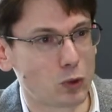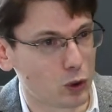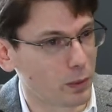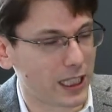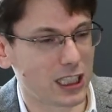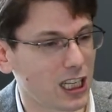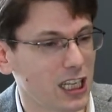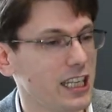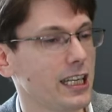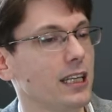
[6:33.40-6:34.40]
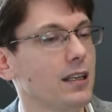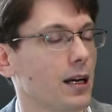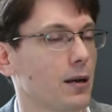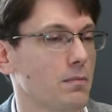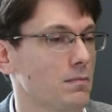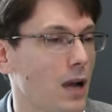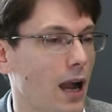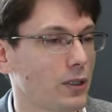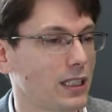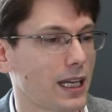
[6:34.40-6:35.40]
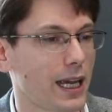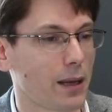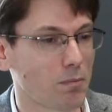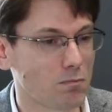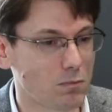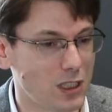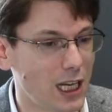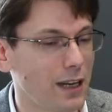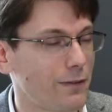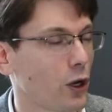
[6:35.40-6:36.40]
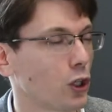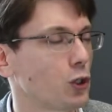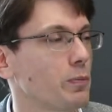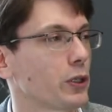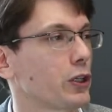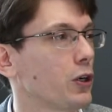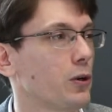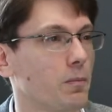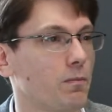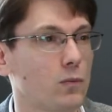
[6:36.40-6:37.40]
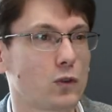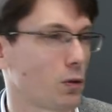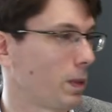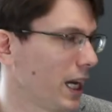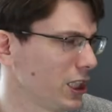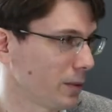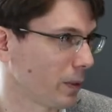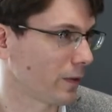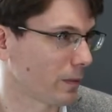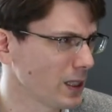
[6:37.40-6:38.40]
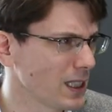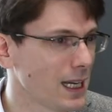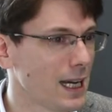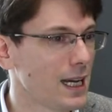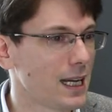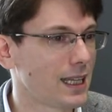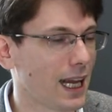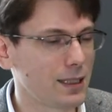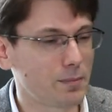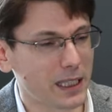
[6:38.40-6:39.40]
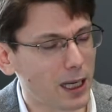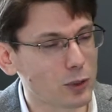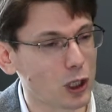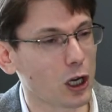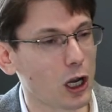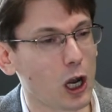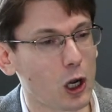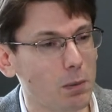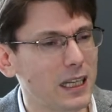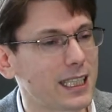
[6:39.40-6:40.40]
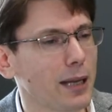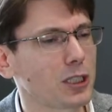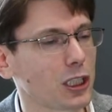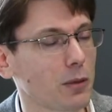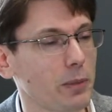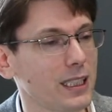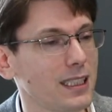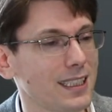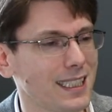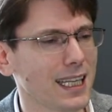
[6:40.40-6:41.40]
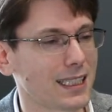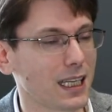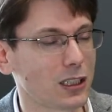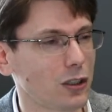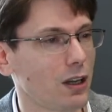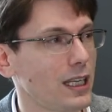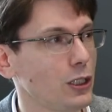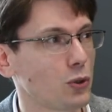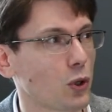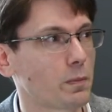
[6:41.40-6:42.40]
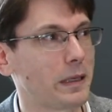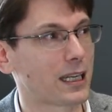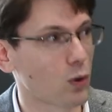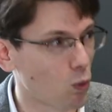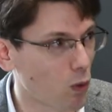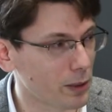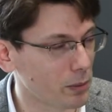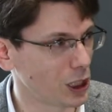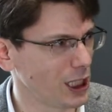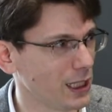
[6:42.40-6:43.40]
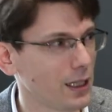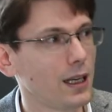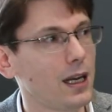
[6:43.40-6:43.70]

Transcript: to basically, I would say, deliver a superior supply chain performance, that becomes a complete game changer, but in the sense that suddenly you don't pick one machine